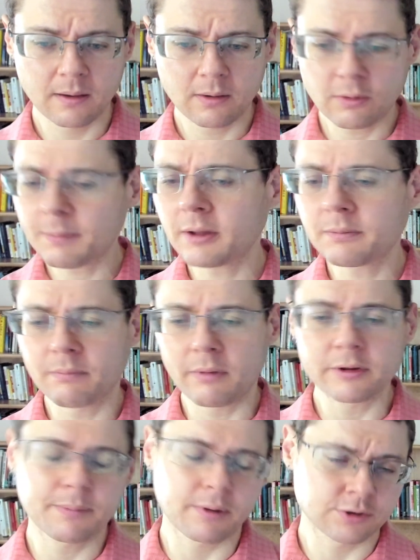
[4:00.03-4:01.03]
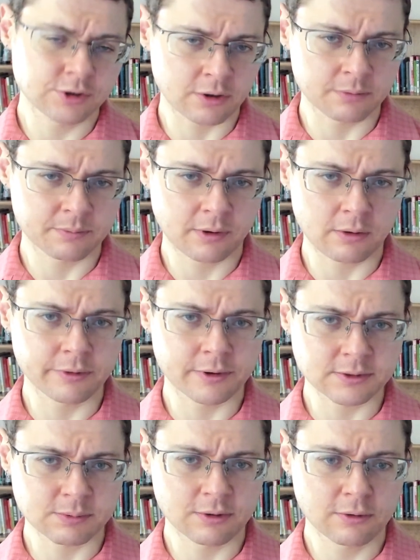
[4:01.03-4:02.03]
What about multiple job
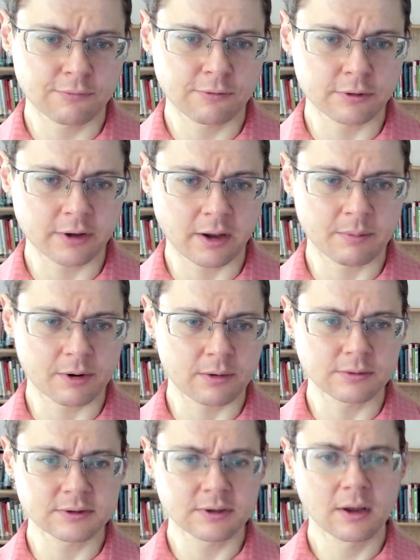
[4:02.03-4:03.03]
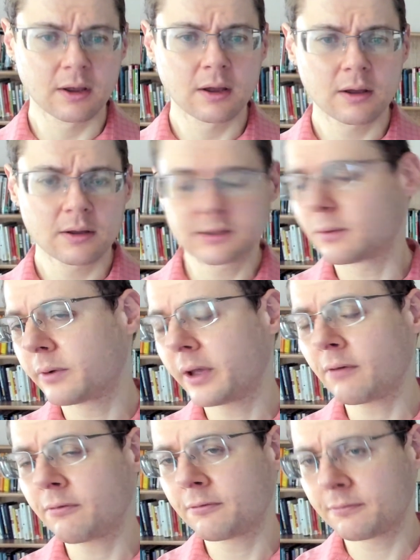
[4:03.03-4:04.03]
holders with two full-time roles? So we
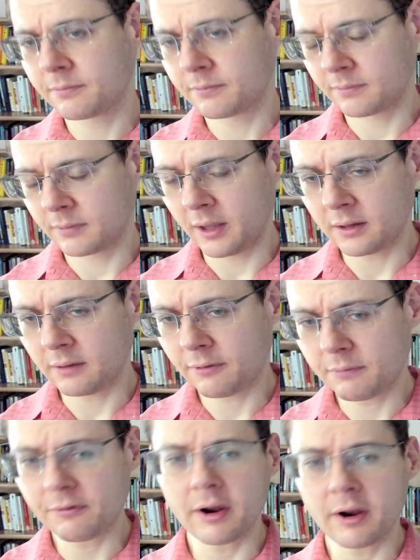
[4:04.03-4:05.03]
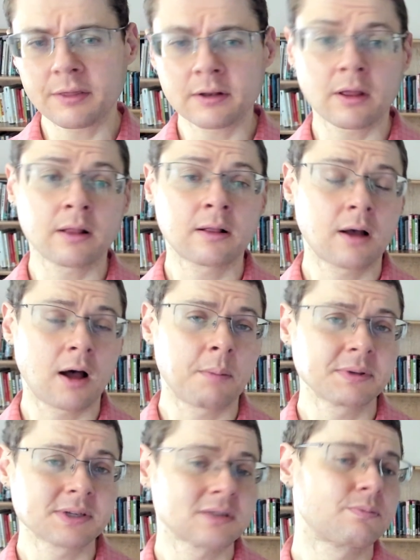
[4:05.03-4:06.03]
have data from Fred that
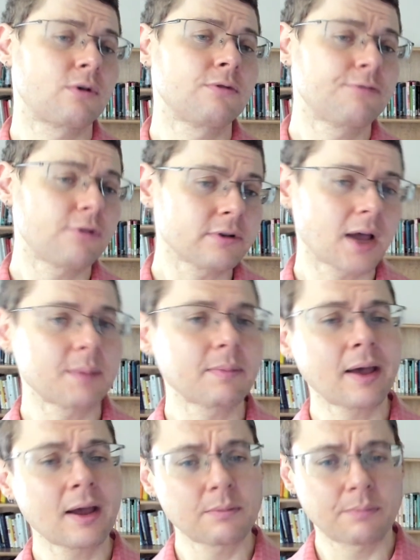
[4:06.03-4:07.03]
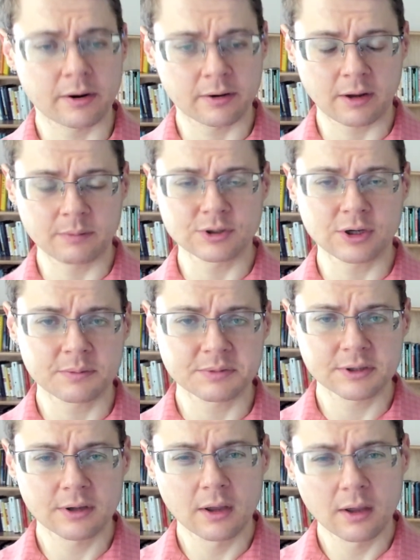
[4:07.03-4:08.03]
encompasses both full-time and part-time
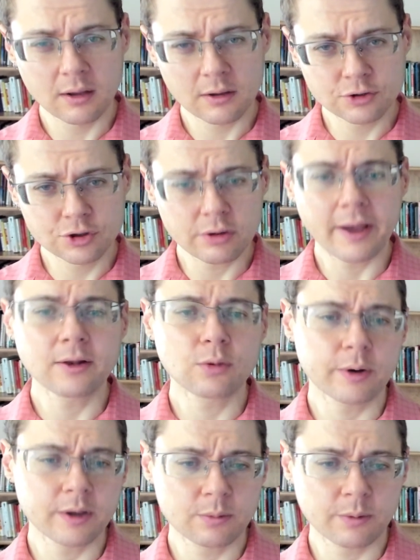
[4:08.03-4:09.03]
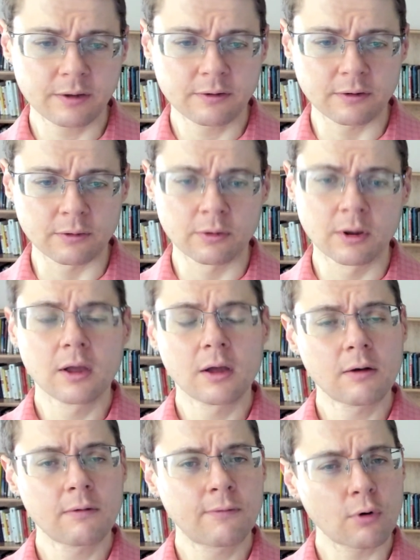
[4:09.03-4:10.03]
jobs. July 2022,
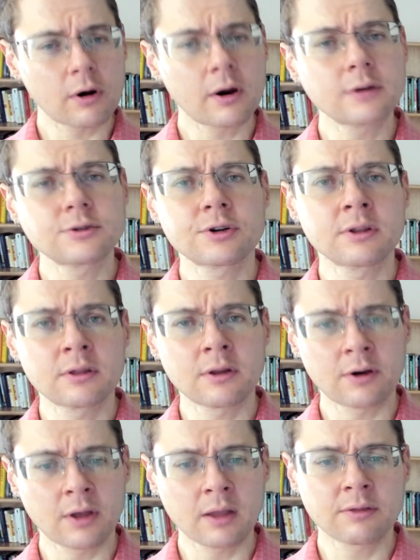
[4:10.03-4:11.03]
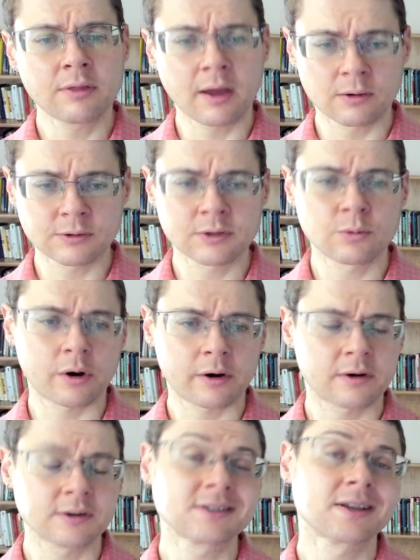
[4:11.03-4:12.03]
438,000
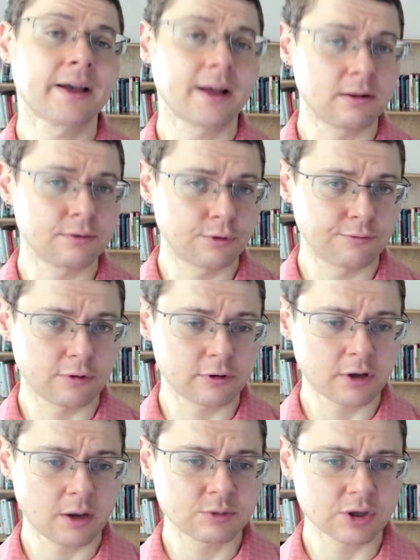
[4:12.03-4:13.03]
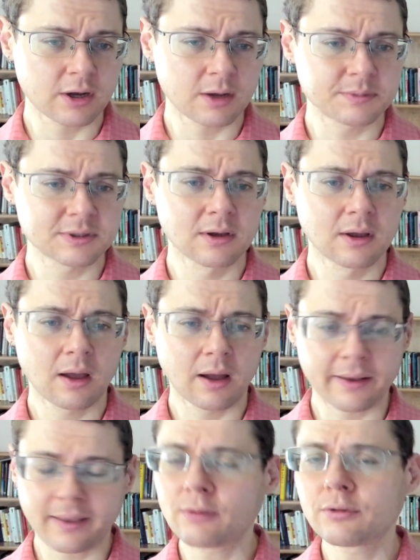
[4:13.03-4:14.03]
workers held two full-time jobs,
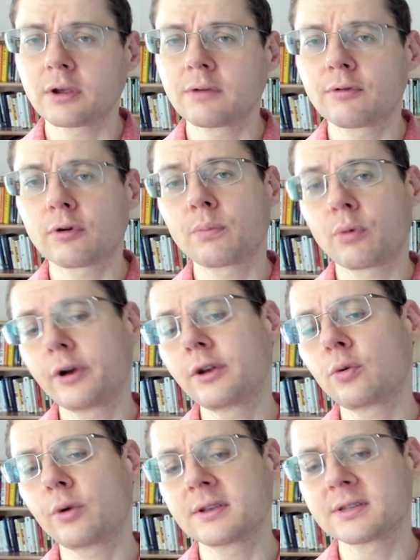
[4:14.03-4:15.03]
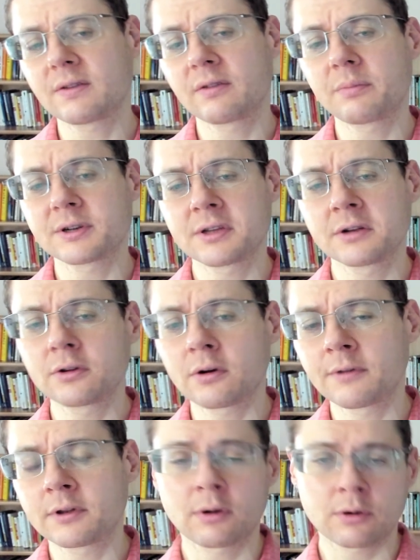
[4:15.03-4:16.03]
accounting for 0.27% of
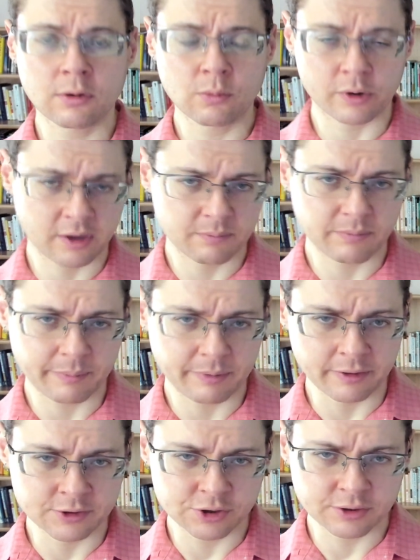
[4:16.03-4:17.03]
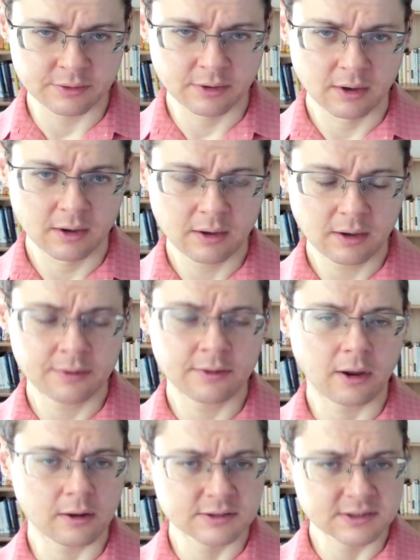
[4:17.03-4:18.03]
the total working population in the
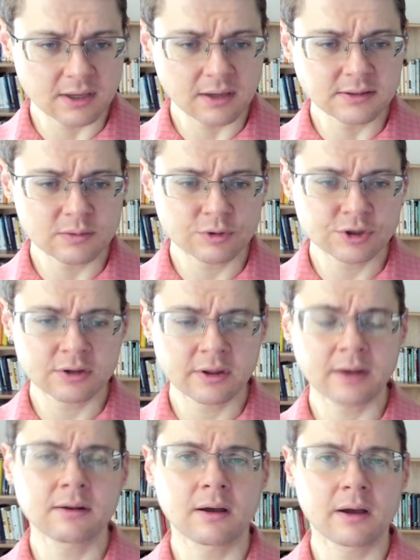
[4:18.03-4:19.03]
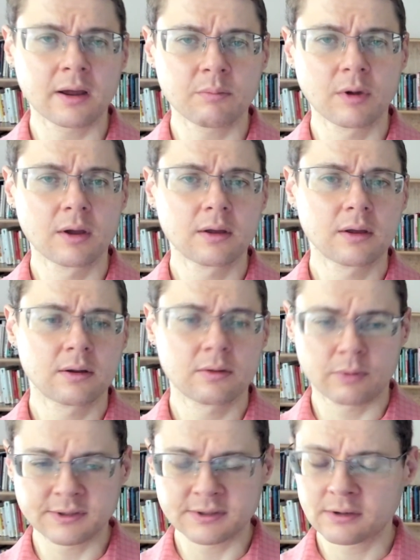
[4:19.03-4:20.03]
United States, which at that time
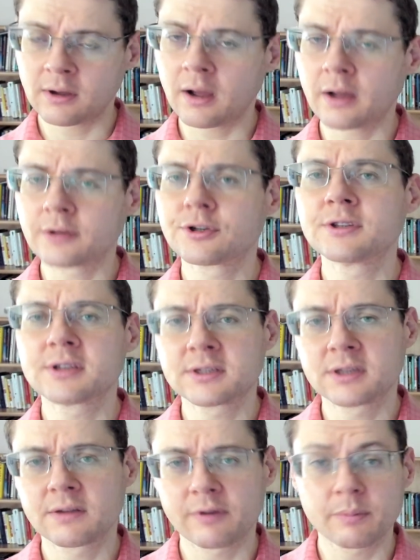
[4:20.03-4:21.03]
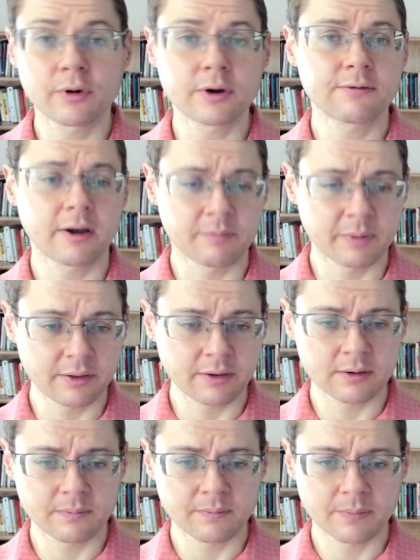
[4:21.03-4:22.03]
was 163.5
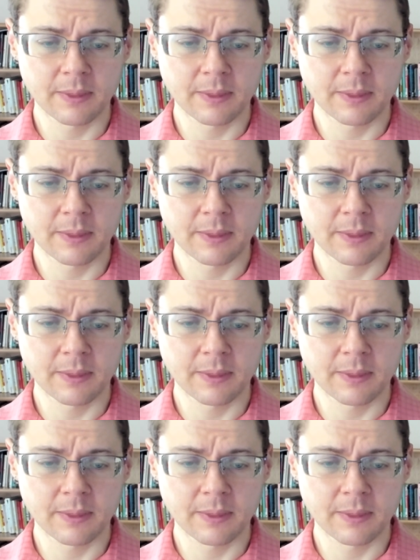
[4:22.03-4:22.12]
million.